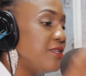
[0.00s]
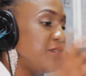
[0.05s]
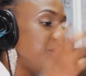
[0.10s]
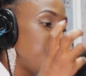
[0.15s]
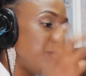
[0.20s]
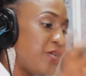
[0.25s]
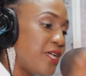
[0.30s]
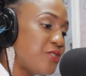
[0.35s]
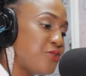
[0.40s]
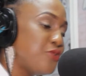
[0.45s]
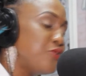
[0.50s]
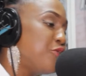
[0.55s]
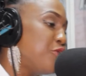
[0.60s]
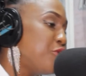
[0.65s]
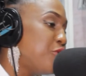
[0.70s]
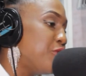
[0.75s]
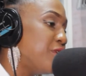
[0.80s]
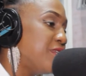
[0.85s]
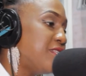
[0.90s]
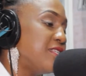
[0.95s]
You get to
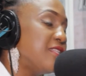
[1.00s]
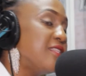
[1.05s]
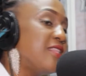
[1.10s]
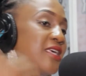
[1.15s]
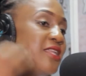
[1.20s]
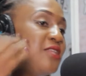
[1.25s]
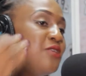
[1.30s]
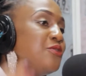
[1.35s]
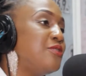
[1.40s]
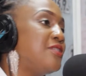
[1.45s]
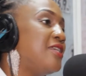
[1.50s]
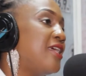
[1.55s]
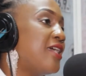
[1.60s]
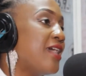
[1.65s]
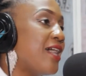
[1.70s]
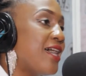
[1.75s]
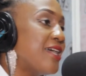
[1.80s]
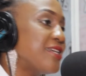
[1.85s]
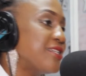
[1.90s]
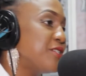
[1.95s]
know it, and then you
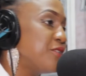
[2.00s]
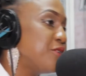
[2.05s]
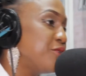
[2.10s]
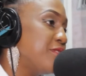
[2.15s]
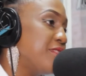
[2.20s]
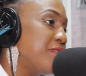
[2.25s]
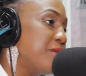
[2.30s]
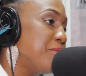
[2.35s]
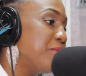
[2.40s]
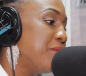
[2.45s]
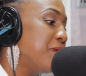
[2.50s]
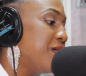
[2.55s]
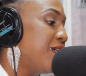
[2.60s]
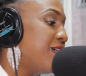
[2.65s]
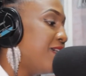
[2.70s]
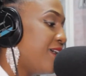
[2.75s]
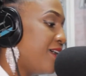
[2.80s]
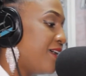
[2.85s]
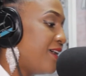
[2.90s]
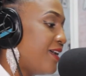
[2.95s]
take action on them.
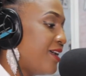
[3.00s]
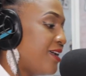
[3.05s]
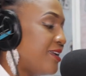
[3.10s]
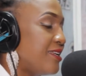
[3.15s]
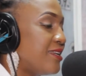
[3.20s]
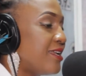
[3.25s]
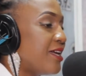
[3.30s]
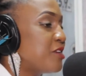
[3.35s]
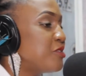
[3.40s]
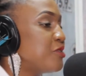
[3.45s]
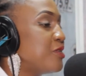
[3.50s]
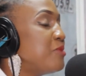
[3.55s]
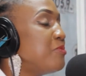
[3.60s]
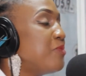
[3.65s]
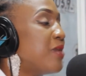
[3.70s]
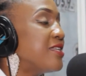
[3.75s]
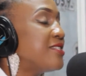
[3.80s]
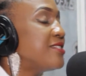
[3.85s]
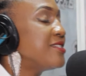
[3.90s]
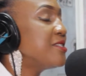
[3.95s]
And it actually
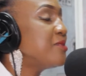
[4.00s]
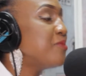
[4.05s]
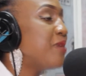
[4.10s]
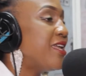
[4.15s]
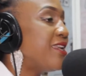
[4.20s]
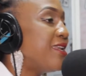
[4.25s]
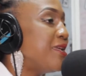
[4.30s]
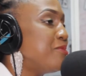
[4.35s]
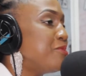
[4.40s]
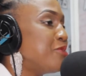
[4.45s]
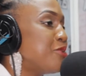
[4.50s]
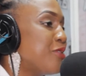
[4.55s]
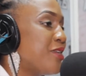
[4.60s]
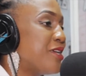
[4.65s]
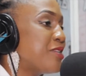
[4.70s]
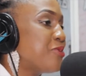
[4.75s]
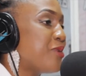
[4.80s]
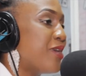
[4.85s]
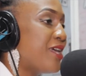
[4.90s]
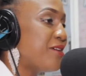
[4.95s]
matches my name, so
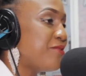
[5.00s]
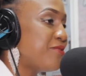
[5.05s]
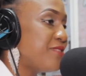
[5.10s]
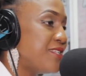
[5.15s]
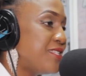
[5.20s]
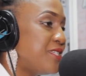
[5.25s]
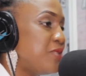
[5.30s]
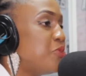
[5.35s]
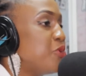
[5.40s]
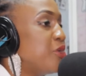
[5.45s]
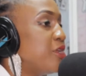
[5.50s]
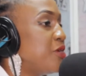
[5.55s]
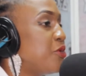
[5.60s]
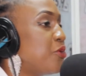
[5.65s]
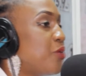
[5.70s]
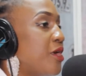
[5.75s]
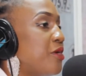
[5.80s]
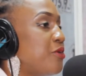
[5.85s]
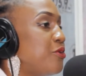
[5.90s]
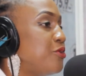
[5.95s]
that's why I have the Dzigbordi
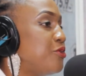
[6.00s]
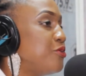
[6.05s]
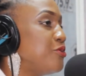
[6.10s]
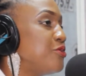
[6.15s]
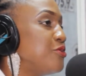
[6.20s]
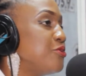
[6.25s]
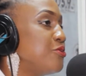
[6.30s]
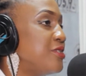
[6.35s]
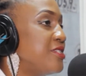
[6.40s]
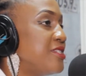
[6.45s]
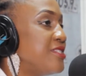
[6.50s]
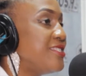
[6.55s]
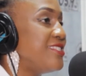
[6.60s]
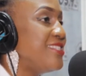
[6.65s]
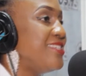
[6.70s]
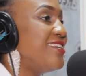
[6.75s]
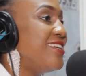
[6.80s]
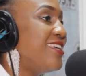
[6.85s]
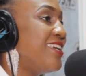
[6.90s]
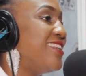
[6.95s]
Kwaku Dosoo, which is
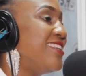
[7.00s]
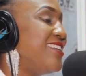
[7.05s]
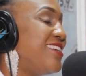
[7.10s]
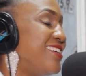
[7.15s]
DKD.